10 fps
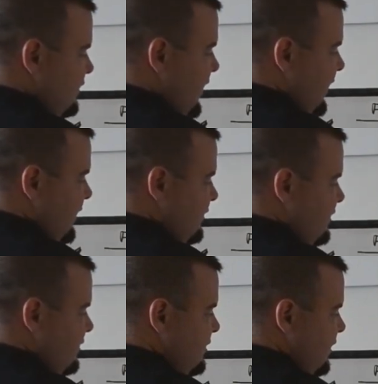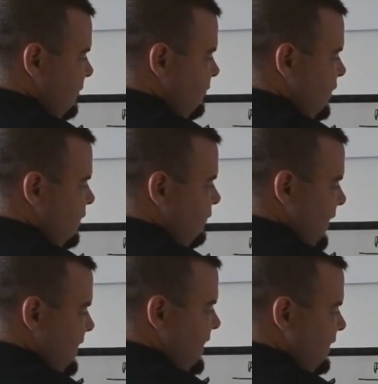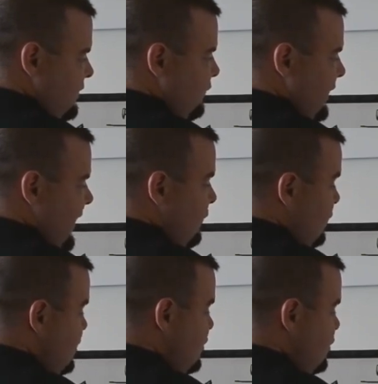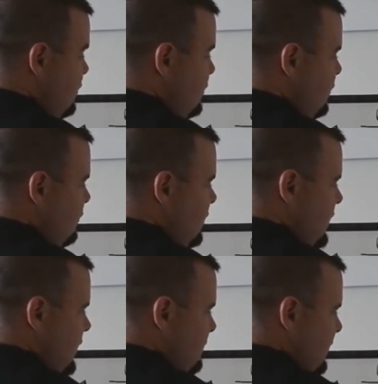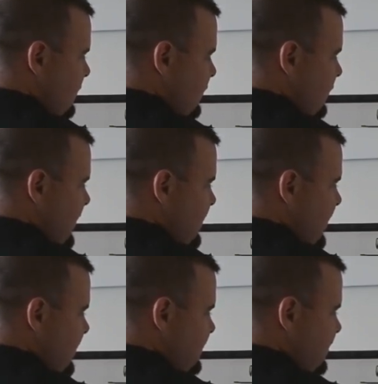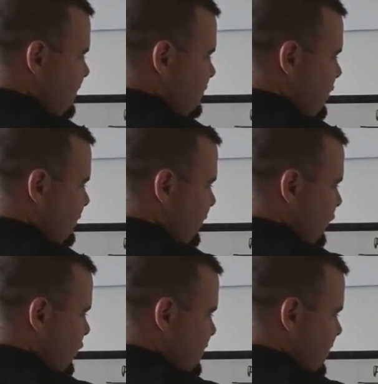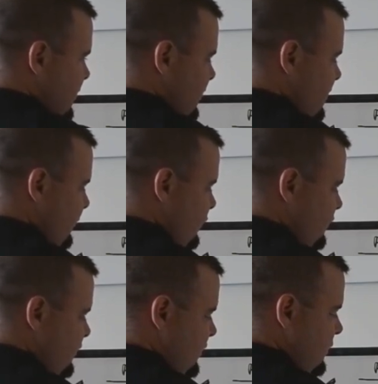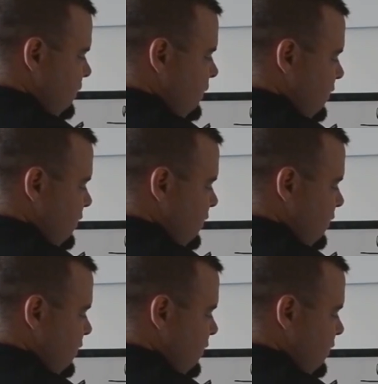decides to vacate the flat, which he shouldn't do, but if he vacates 12 to 14 and covers